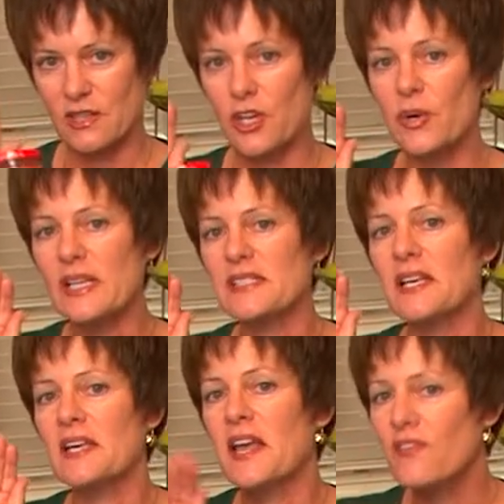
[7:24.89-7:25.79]
There is
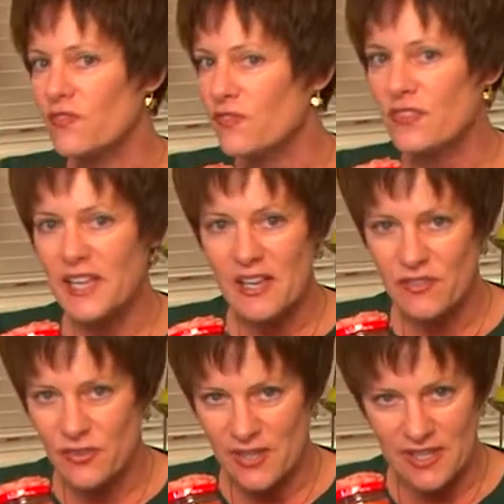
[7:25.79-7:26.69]
enough
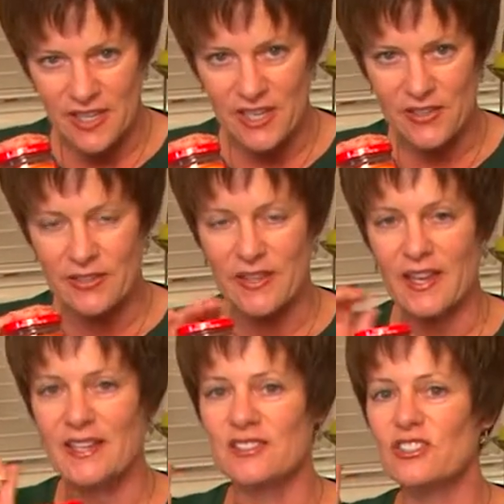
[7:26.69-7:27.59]
flavor in here
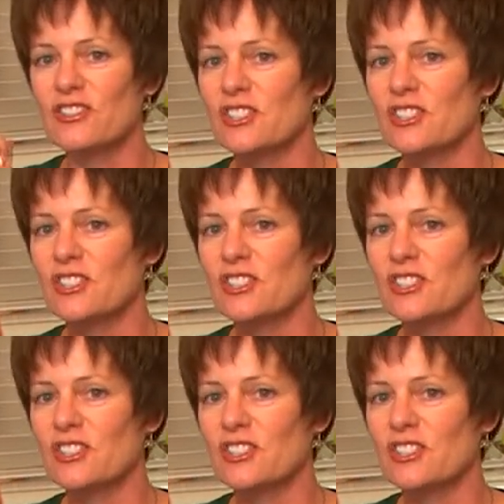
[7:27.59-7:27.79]
that is